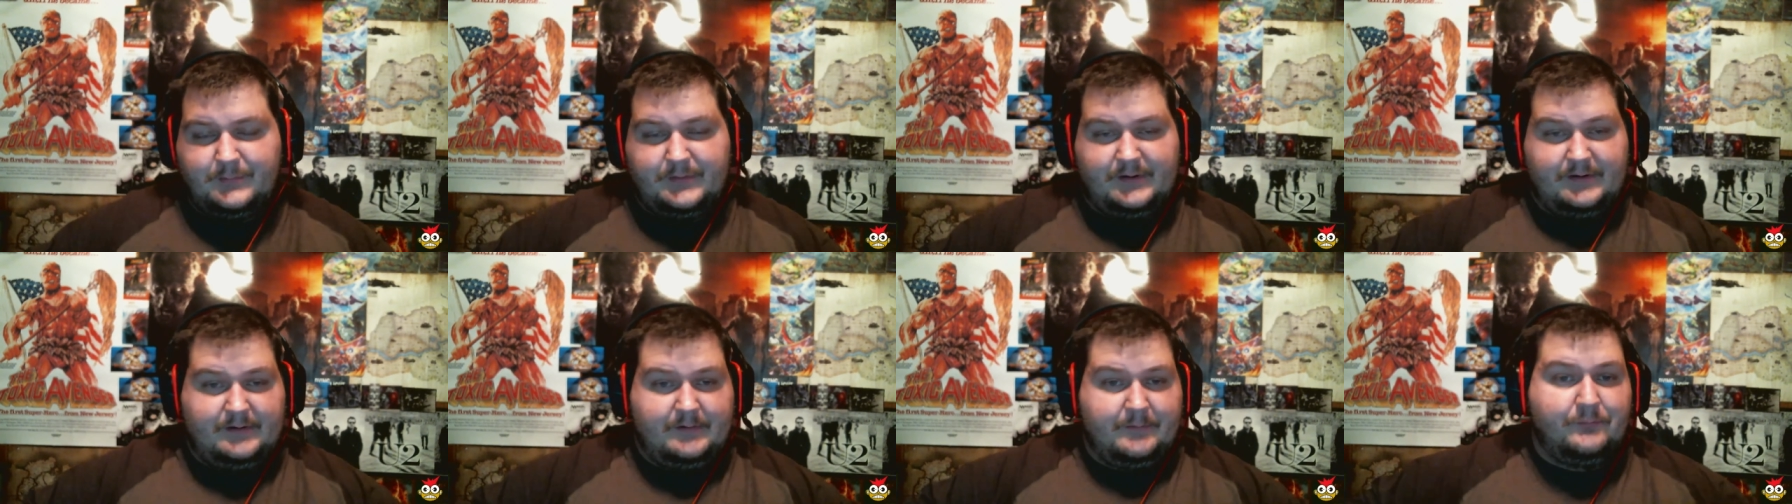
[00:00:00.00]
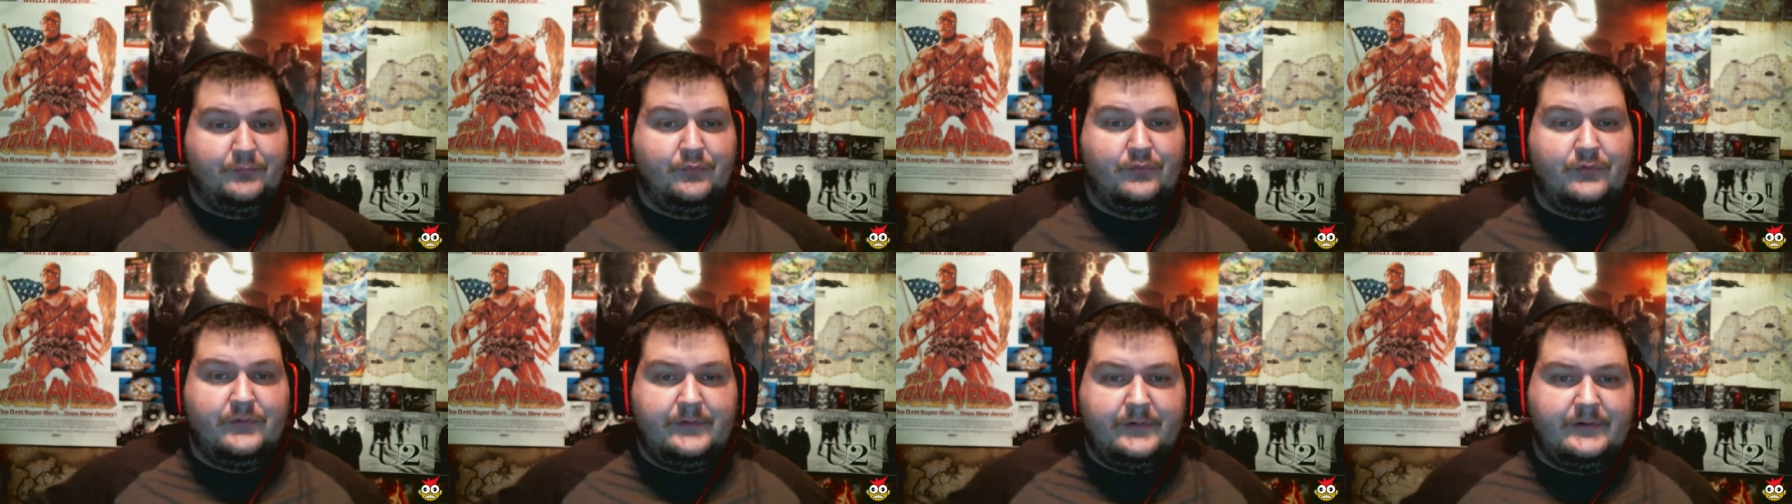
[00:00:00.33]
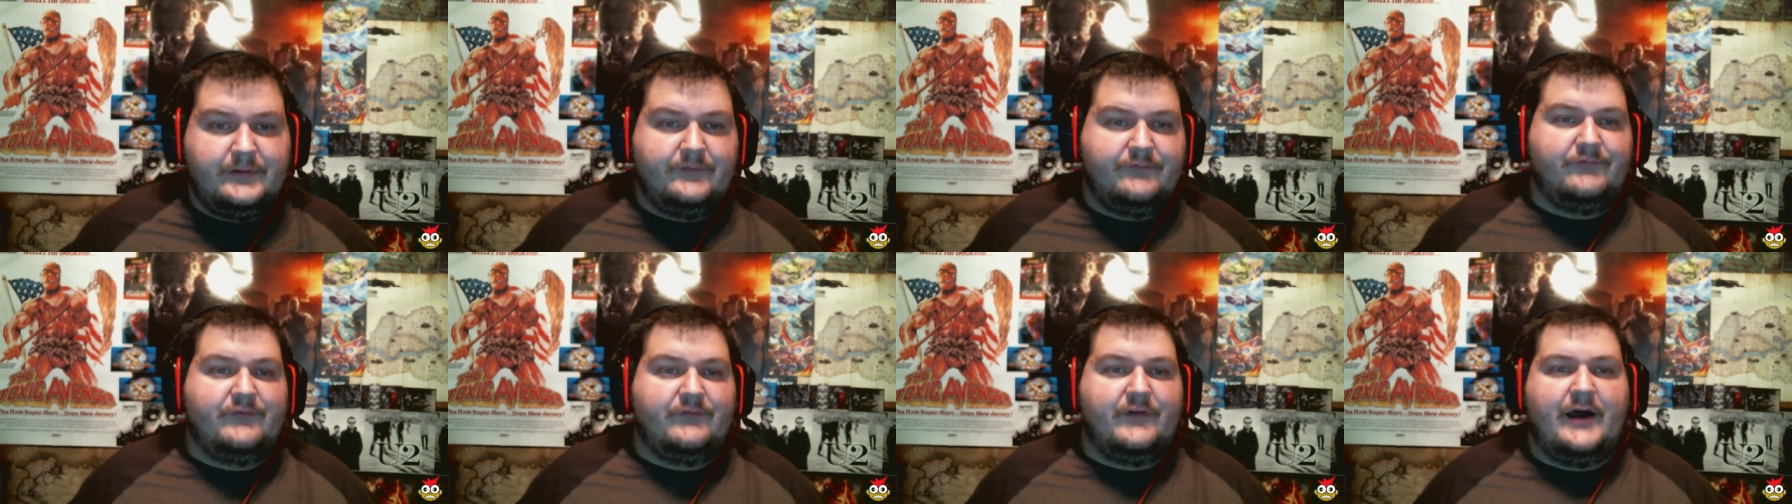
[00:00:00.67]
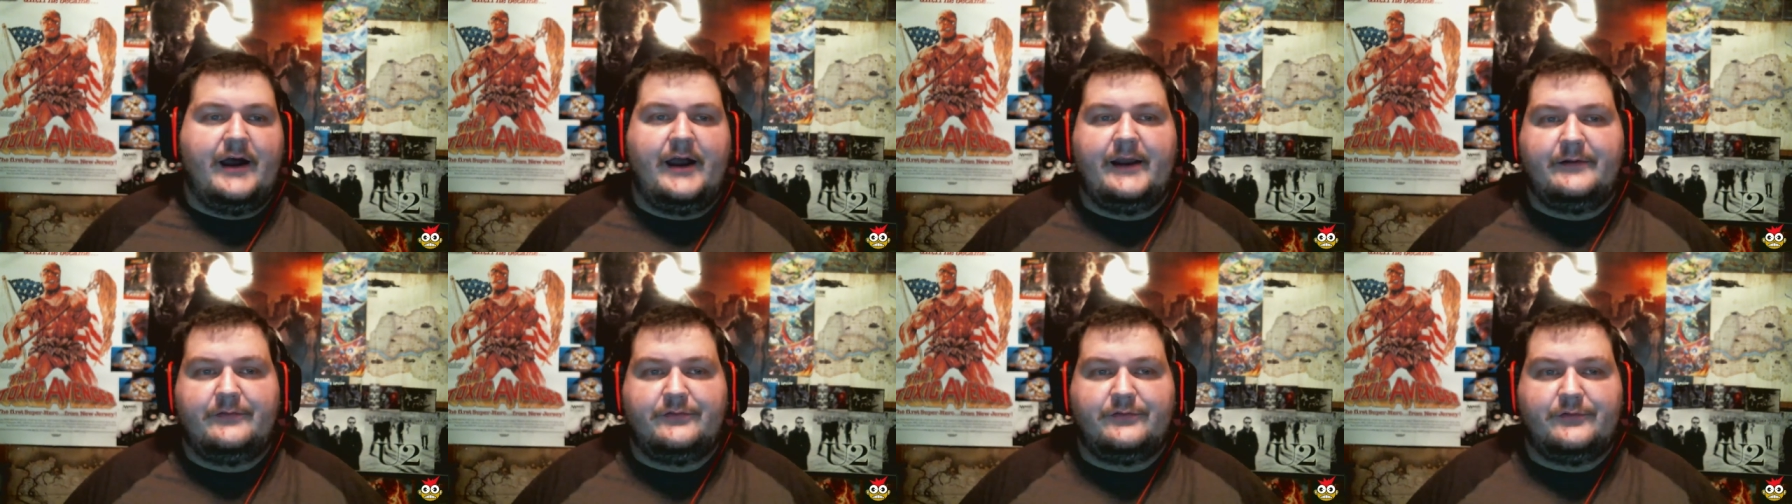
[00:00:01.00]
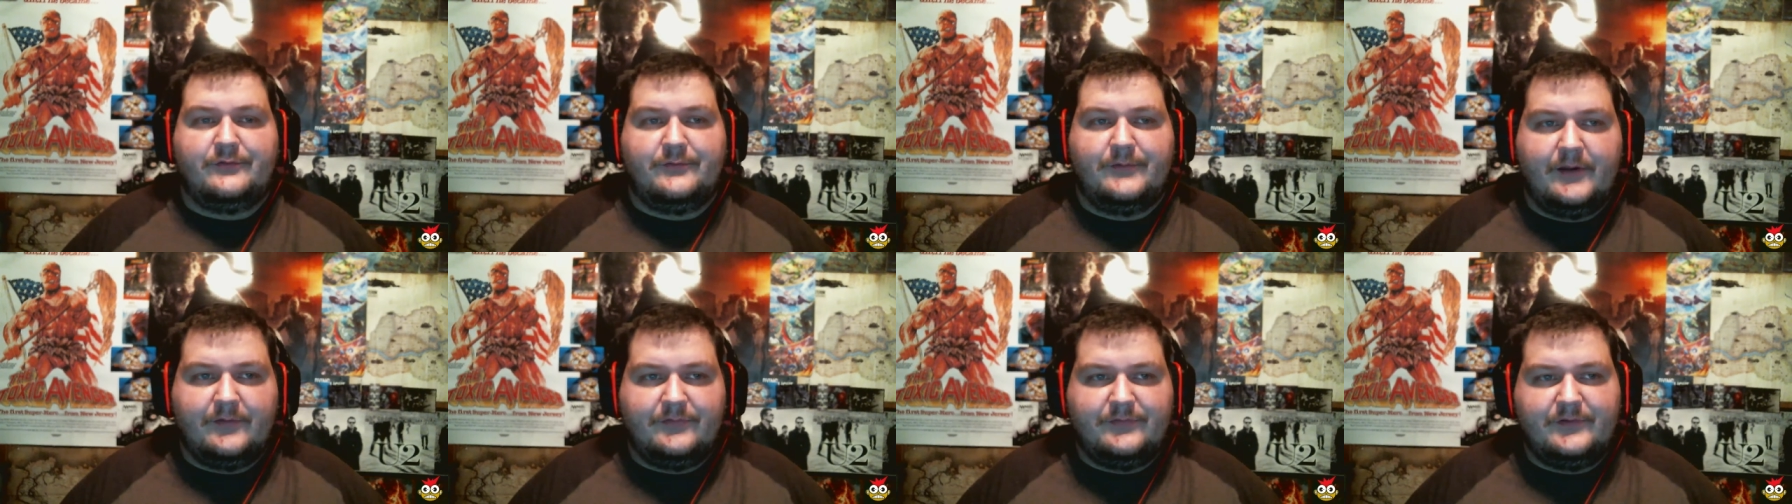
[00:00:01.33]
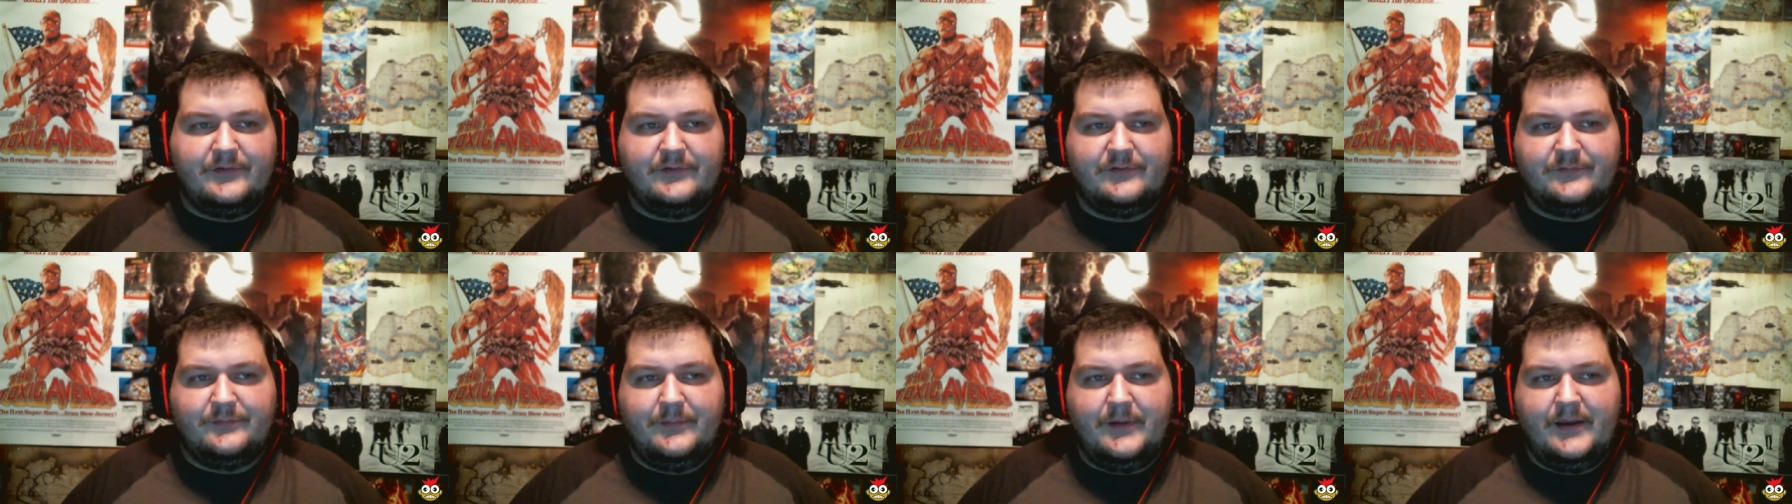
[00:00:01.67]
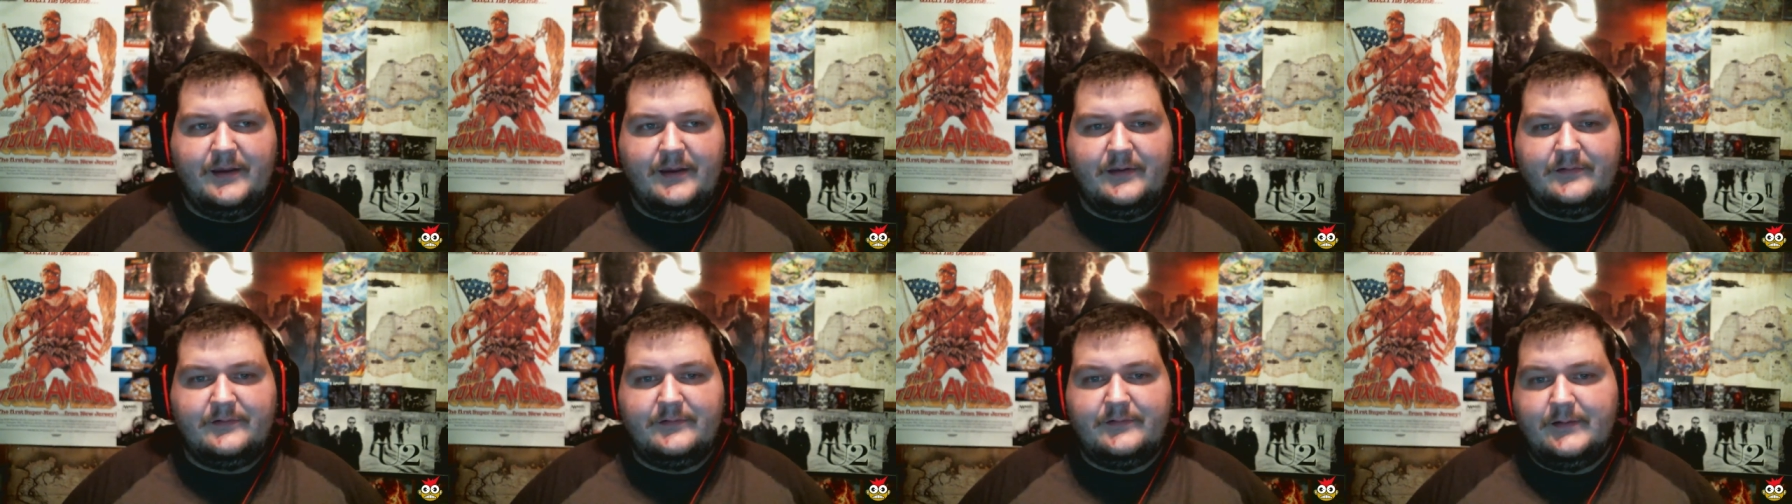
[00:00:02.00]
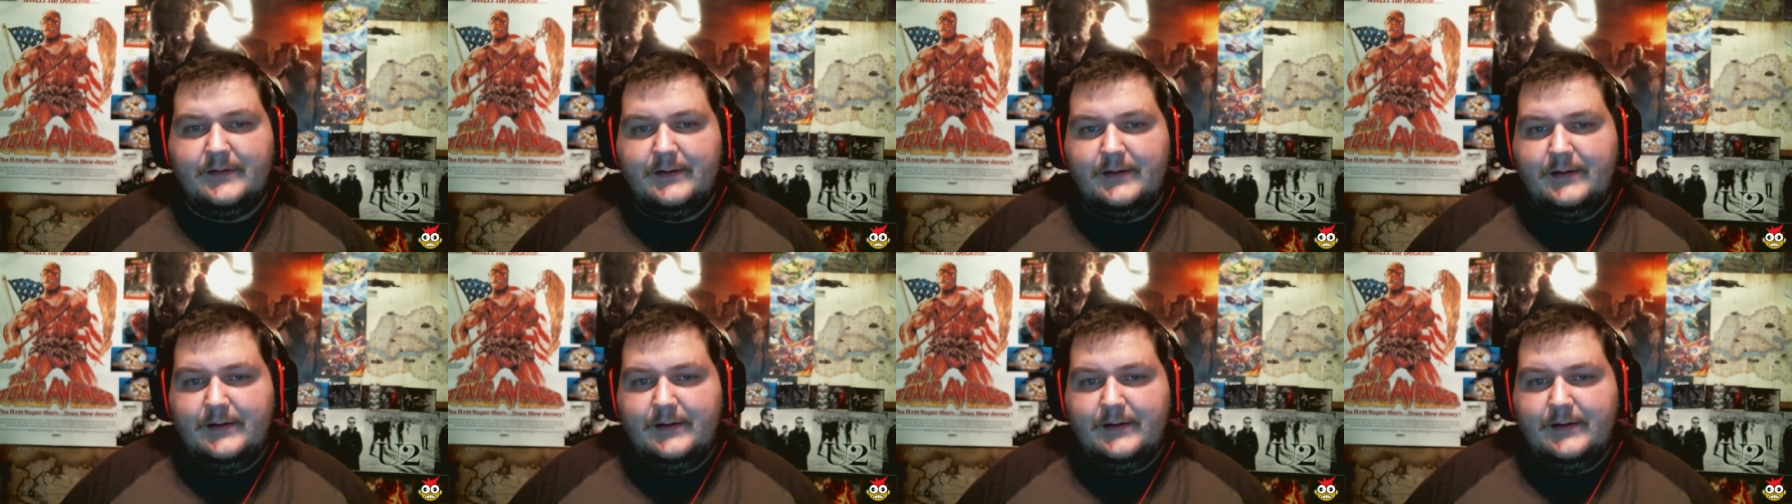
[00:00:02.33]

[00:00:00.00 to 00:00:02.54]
to be completely fine throughout this mess.